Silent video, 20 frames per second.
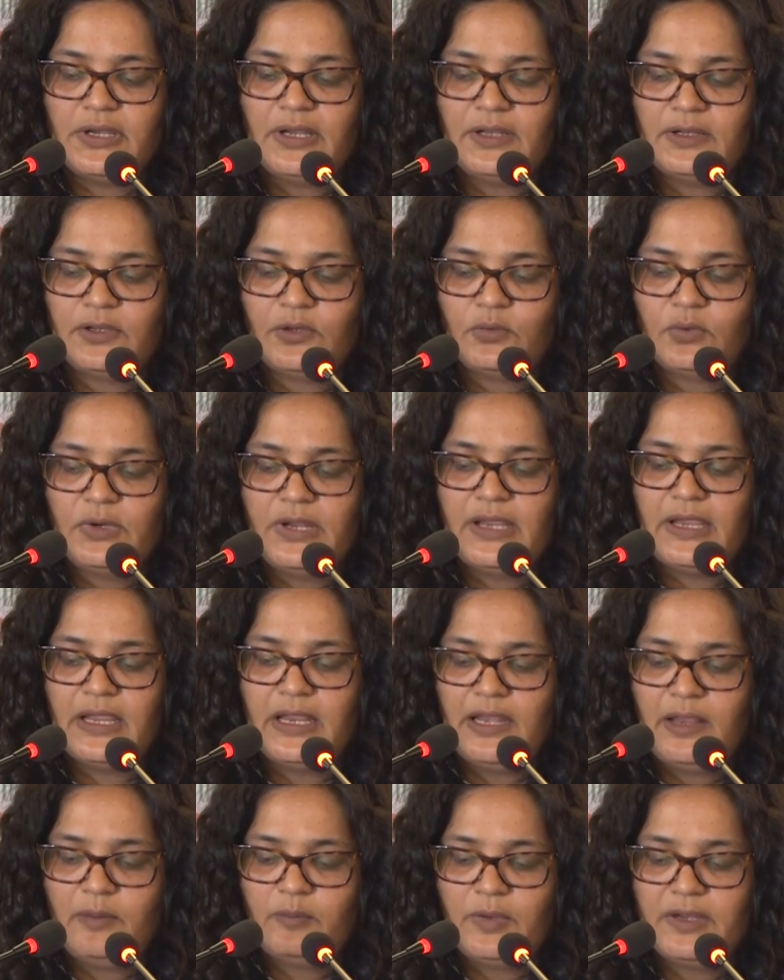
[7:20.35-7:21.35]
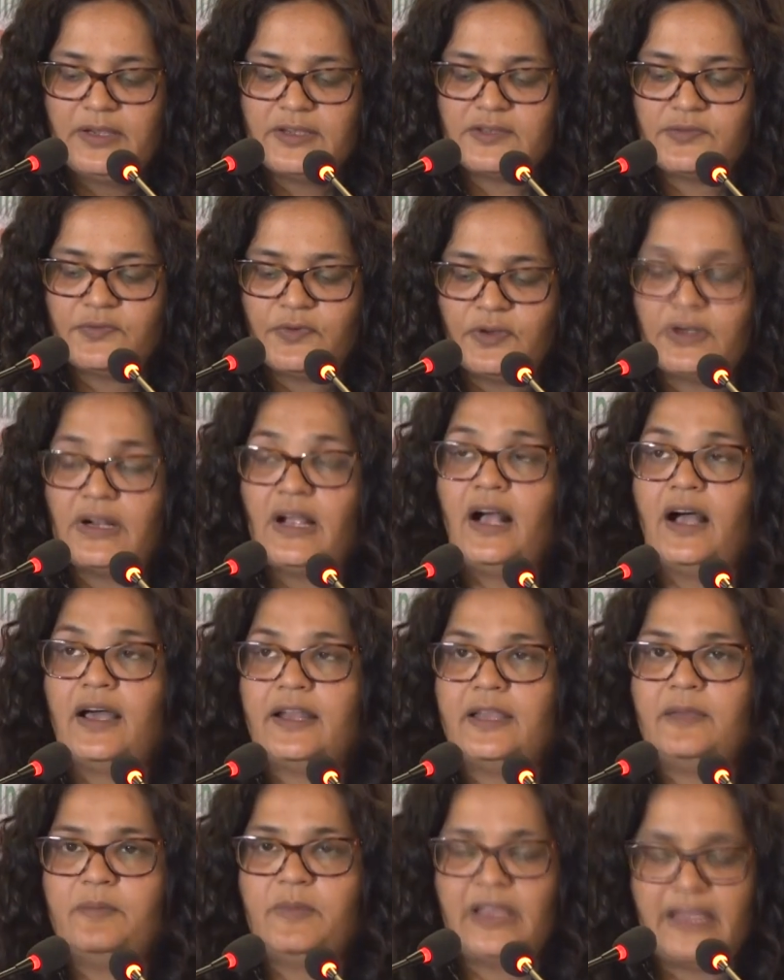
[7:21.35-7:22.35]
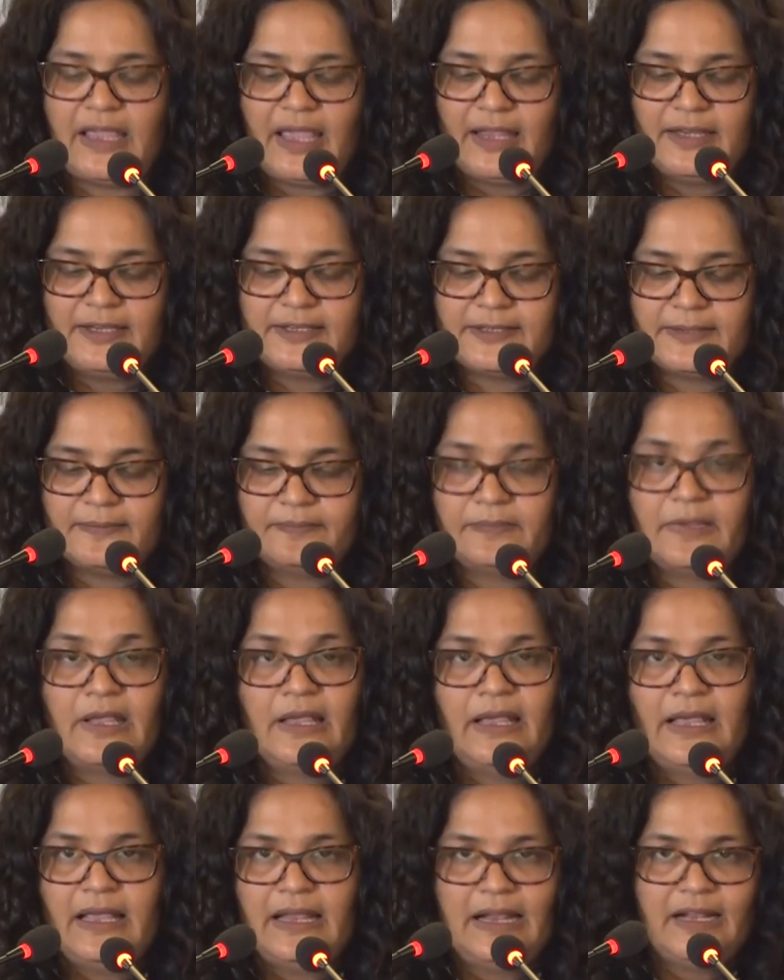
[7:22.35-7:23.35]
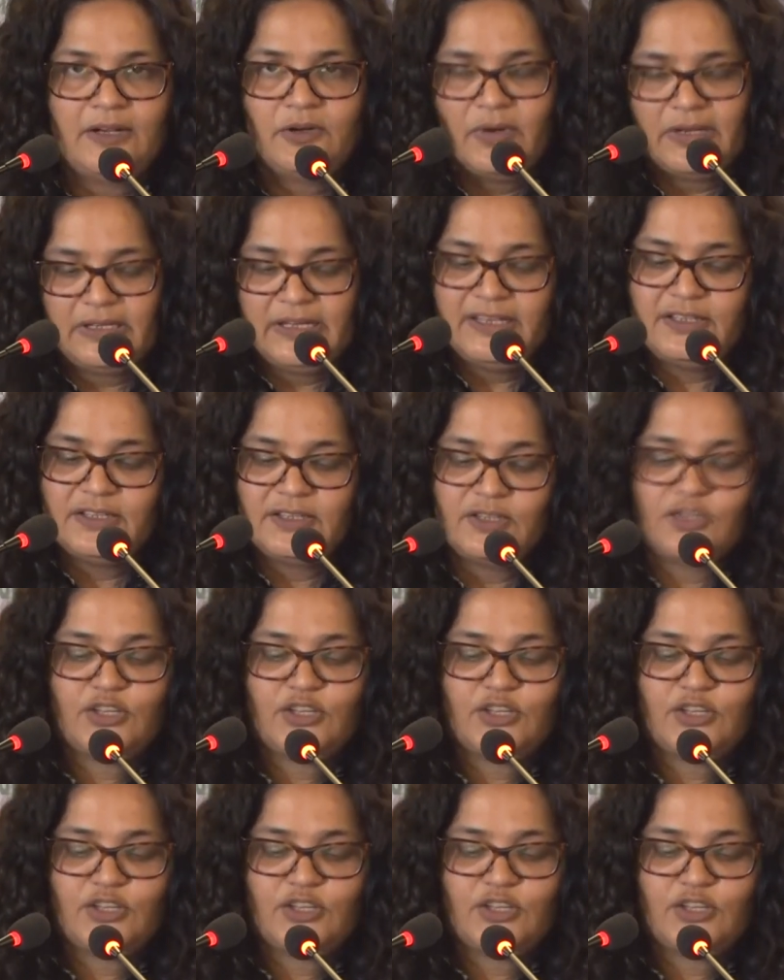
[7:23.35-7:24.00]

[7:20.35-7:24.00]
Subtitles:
including enablers for RA mechanism. And I quickly